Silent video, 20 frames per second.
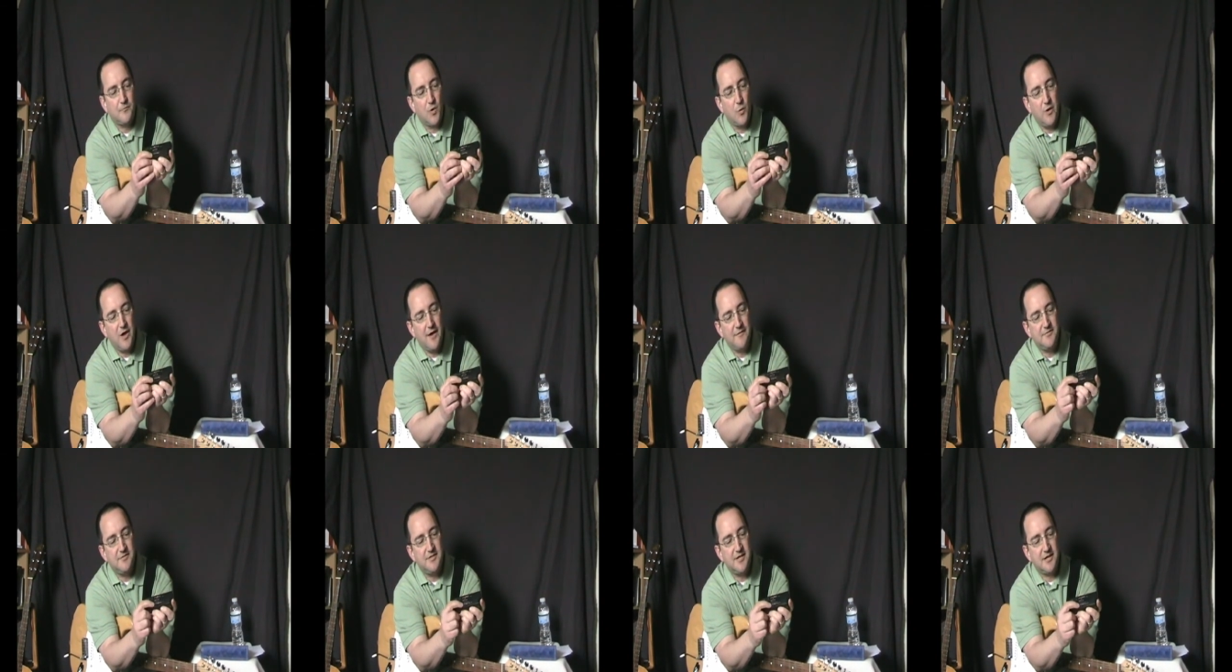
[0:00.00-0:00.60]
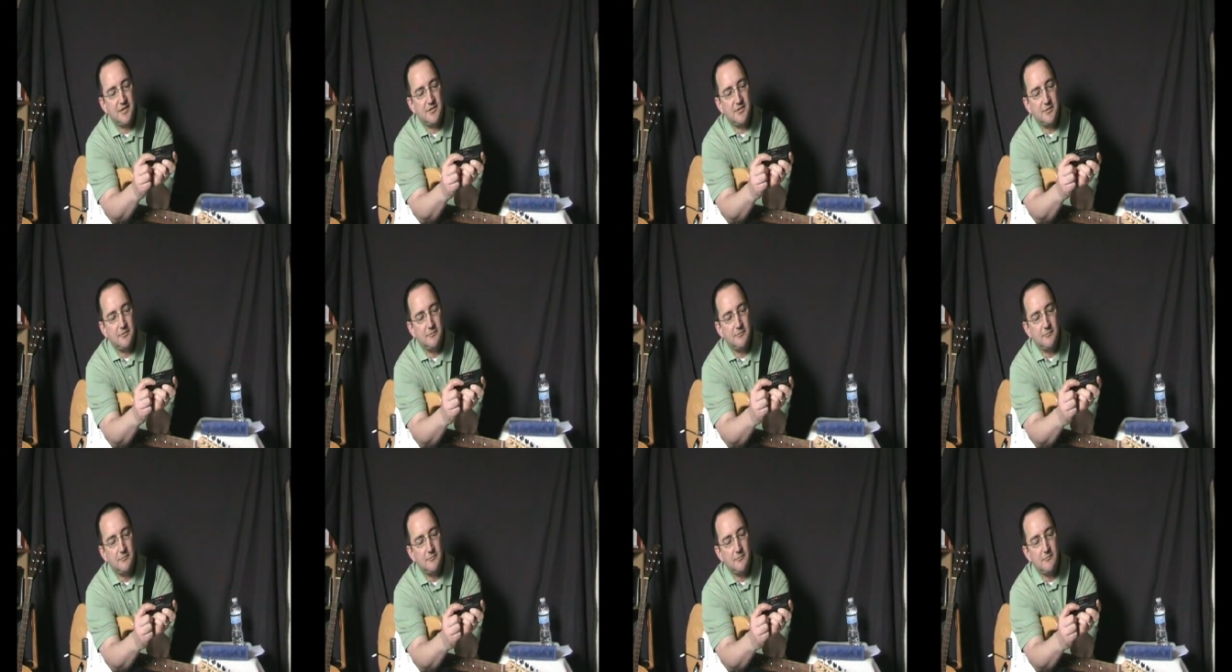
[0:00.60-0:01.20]
We have 6
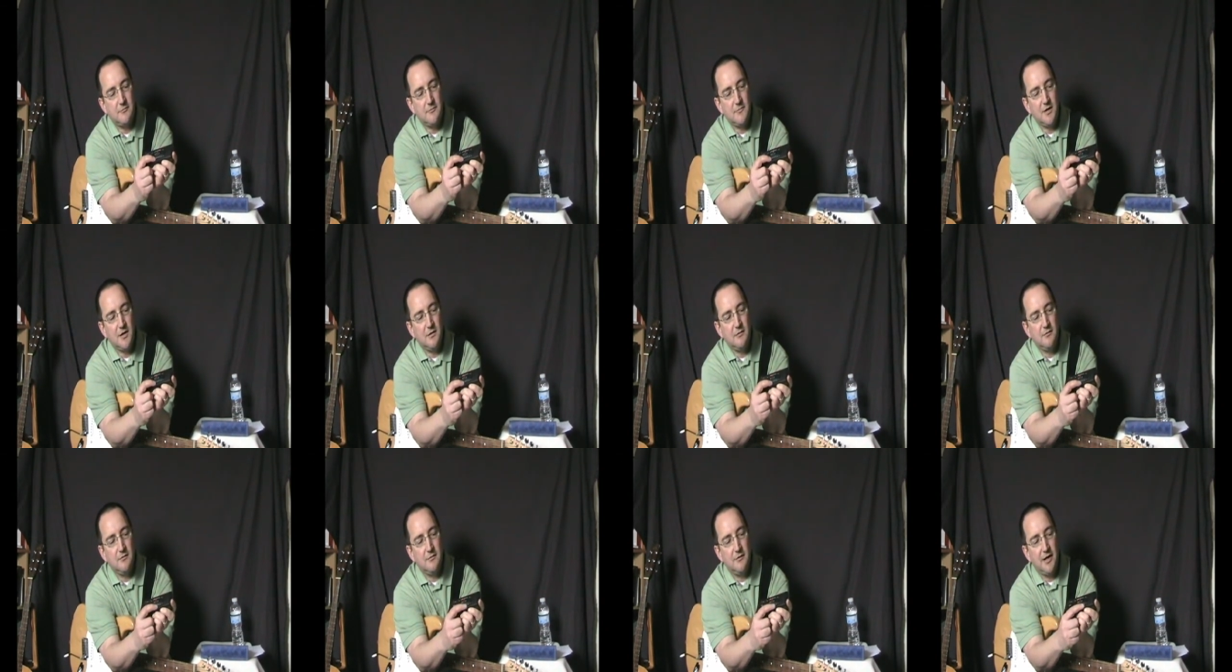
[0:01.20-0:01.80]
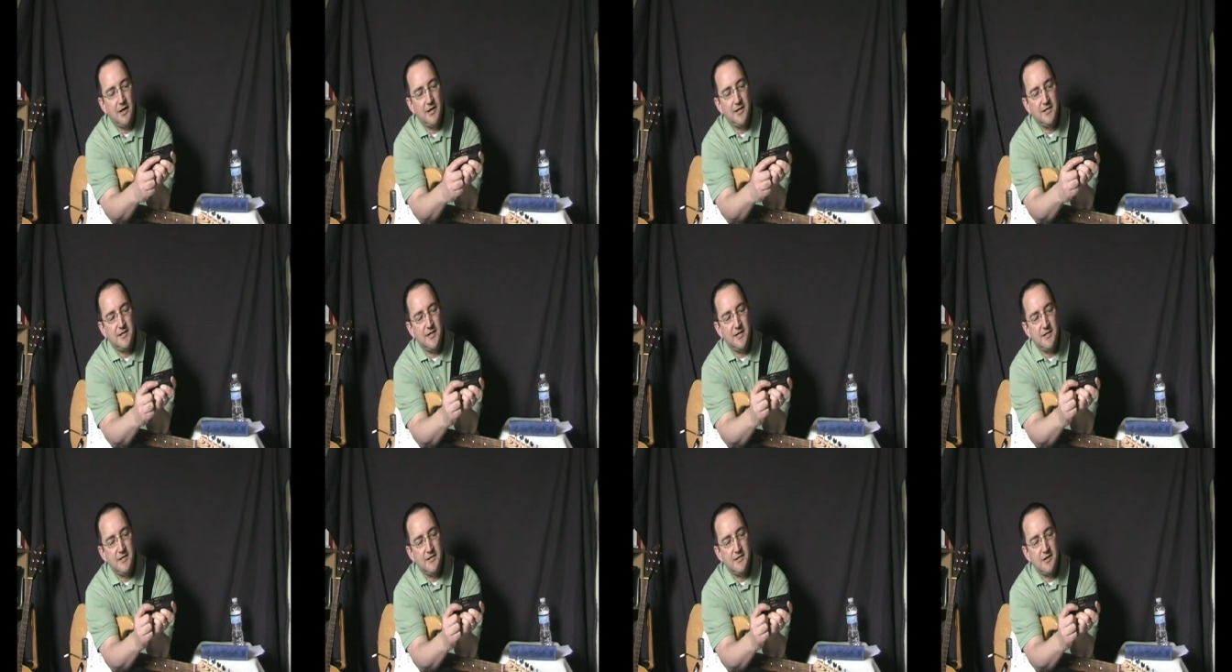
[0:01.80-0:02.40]

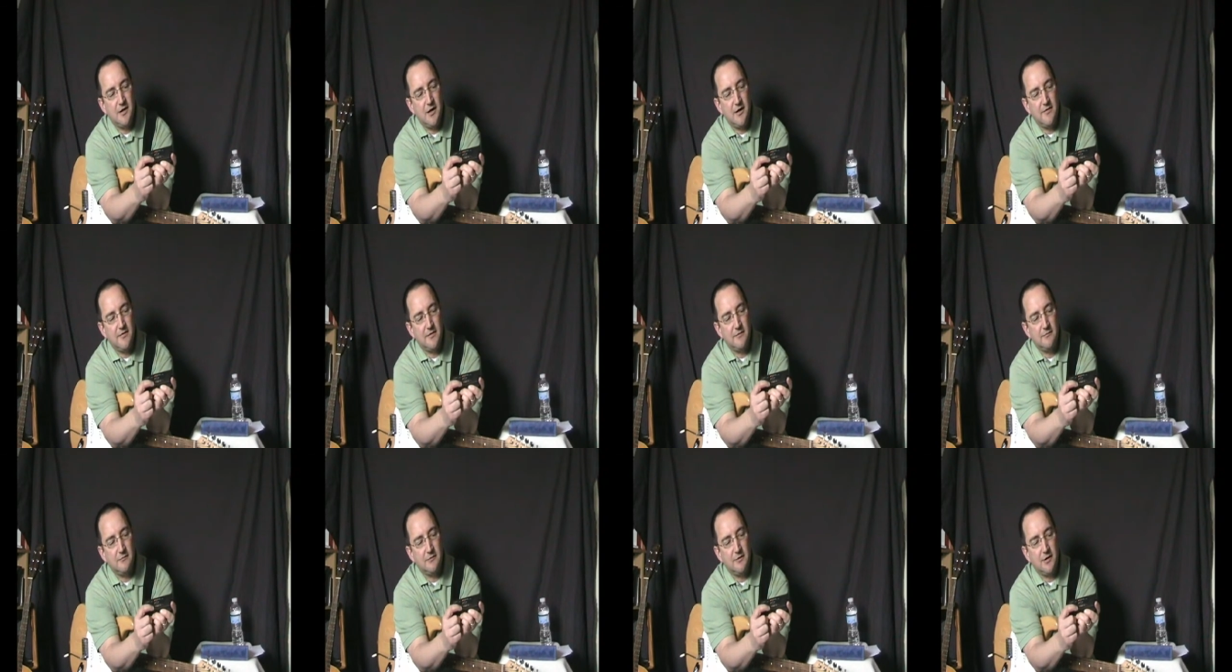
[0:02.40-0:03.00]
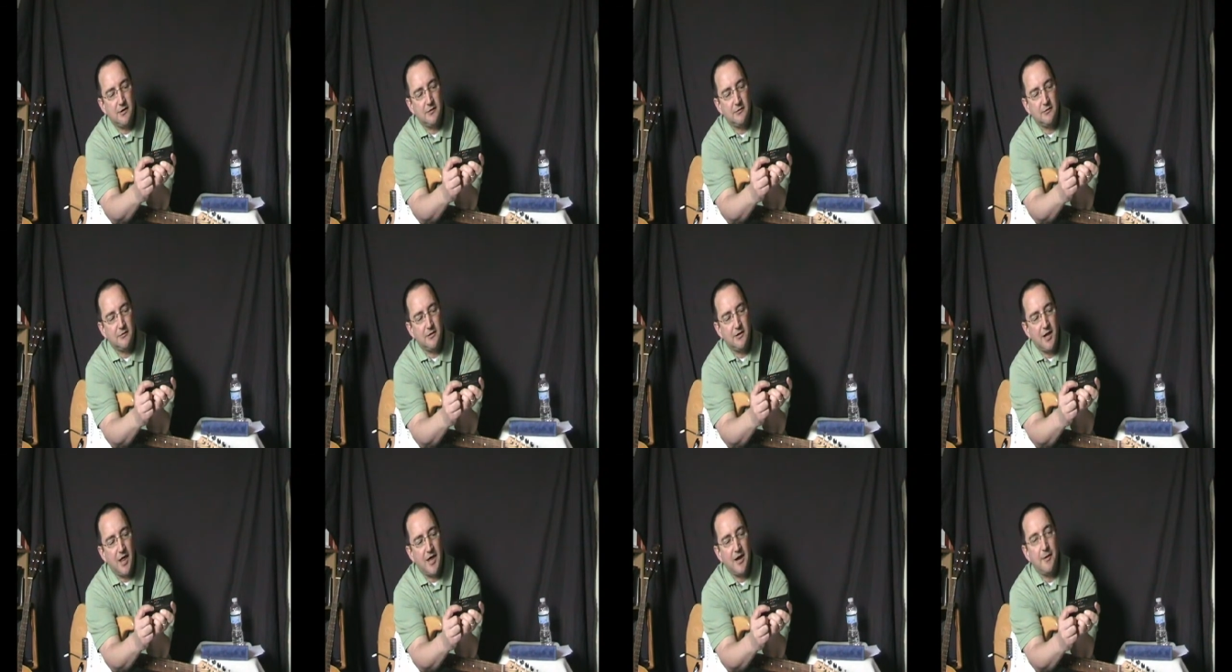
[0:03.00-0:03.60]
LEDs that
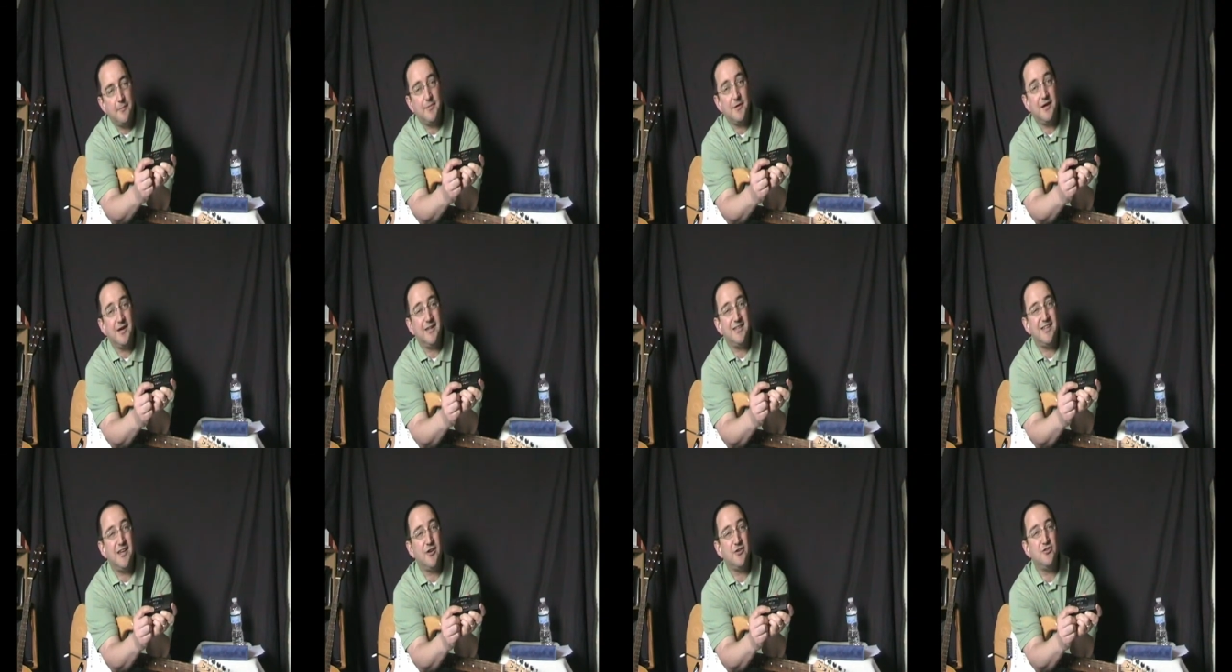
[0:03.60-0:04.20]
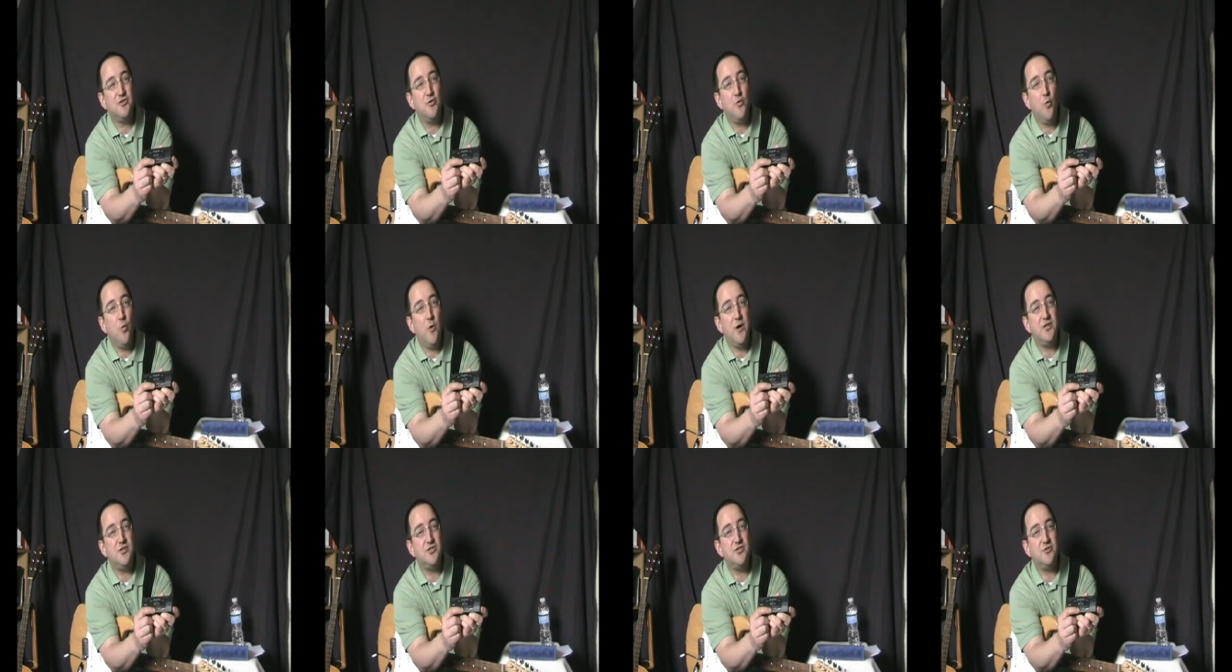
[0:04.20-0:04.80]
can light up, and it tells you
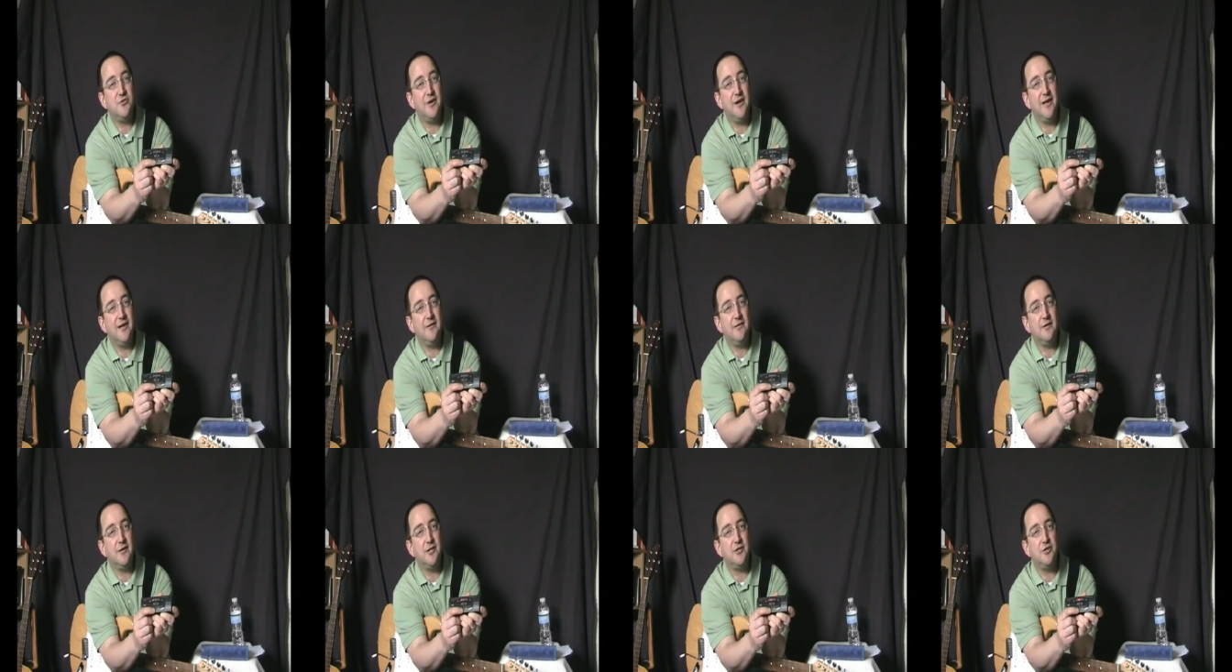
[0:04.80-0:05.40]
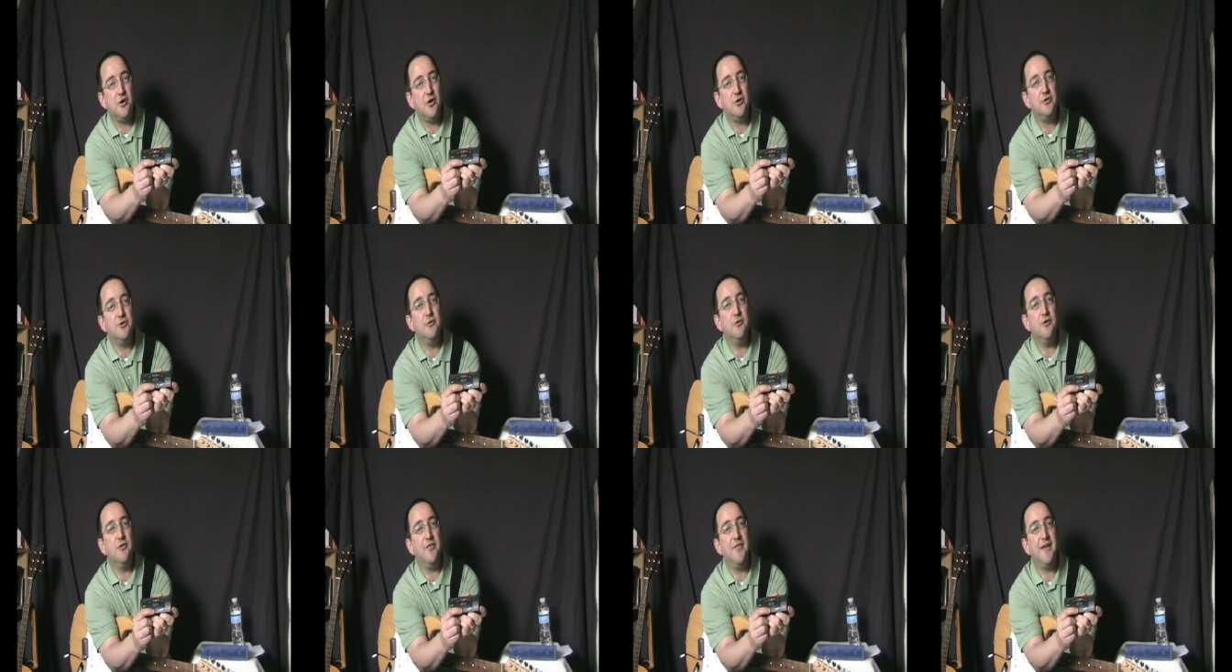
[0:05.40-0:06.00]
which string the guitar
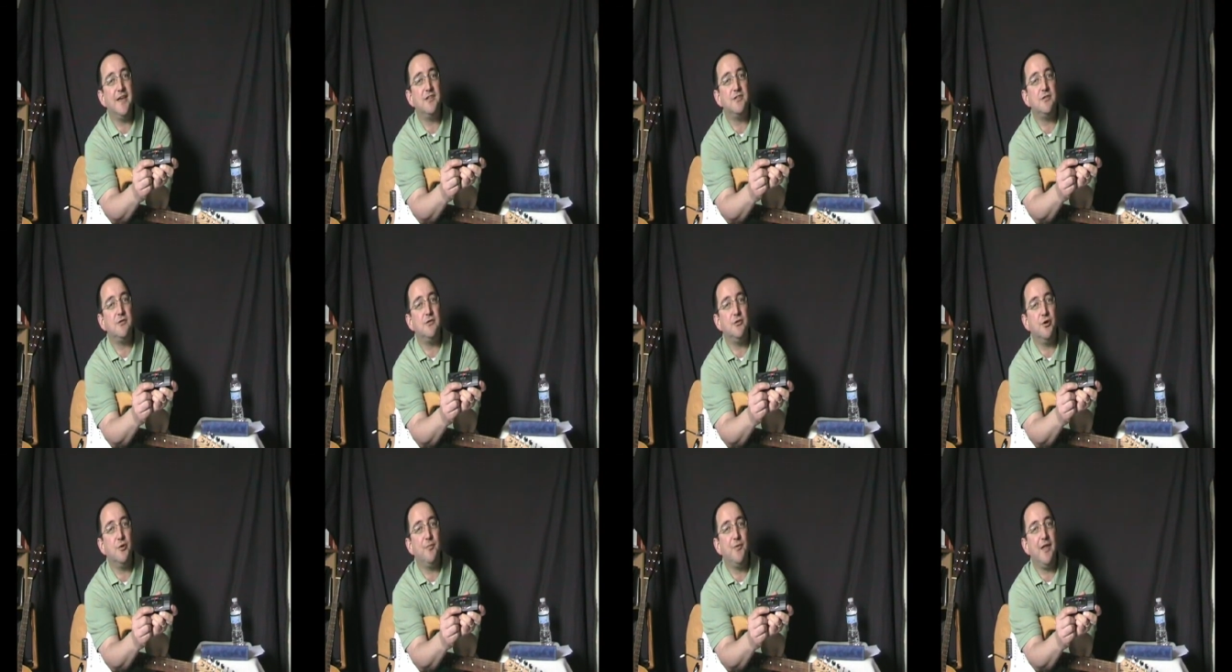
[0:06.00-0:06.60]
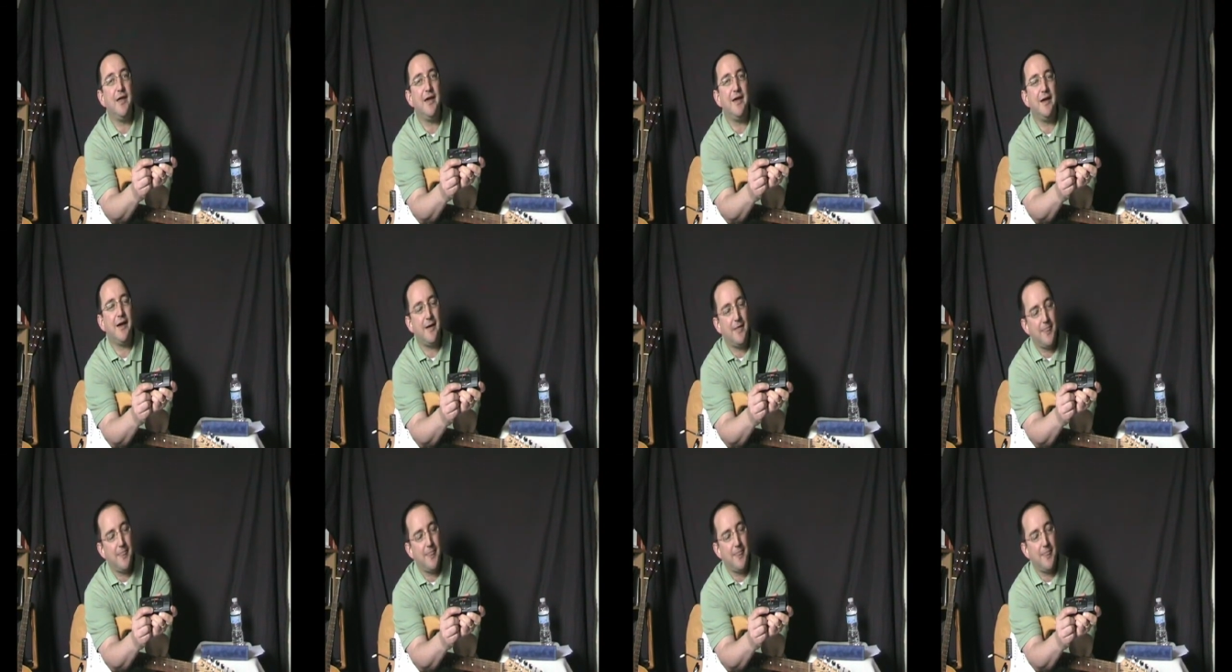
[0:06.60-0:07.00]
tuner thinks you're playing.